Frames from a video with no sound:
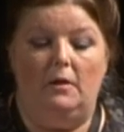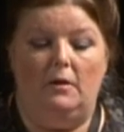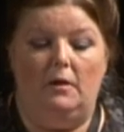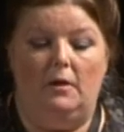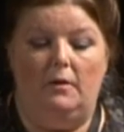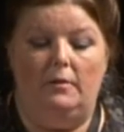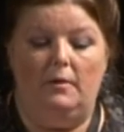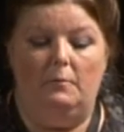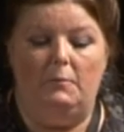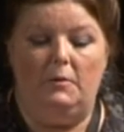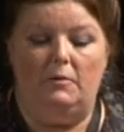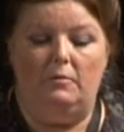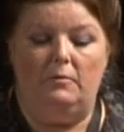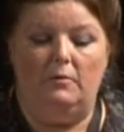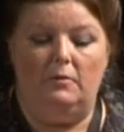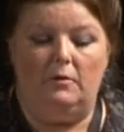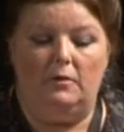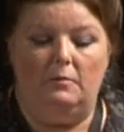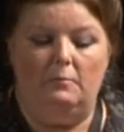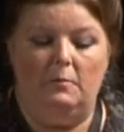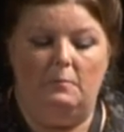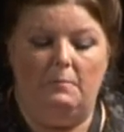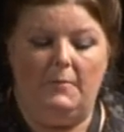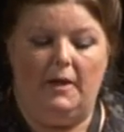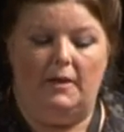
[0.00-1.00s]
and then we took
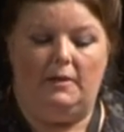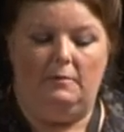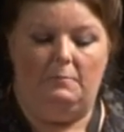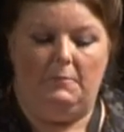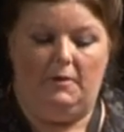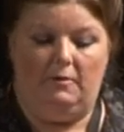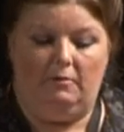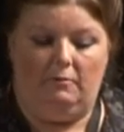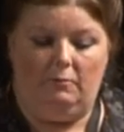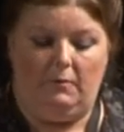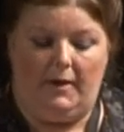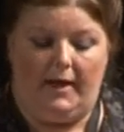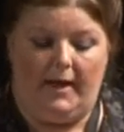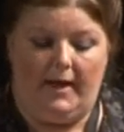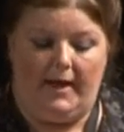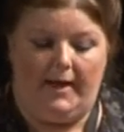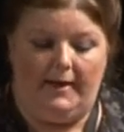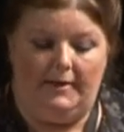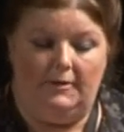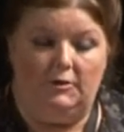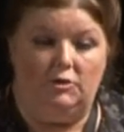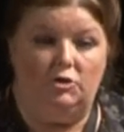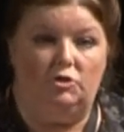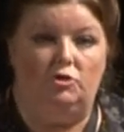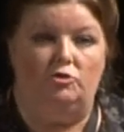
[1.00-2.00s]
them and made them into a
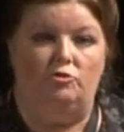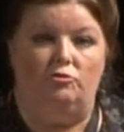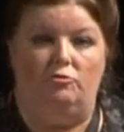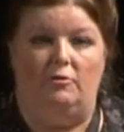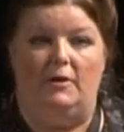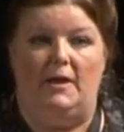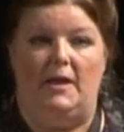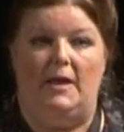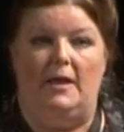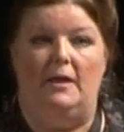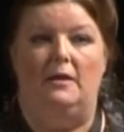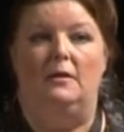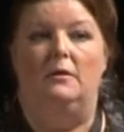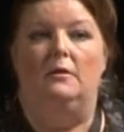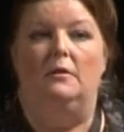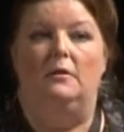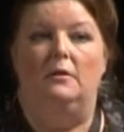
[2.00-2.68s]
hand tree.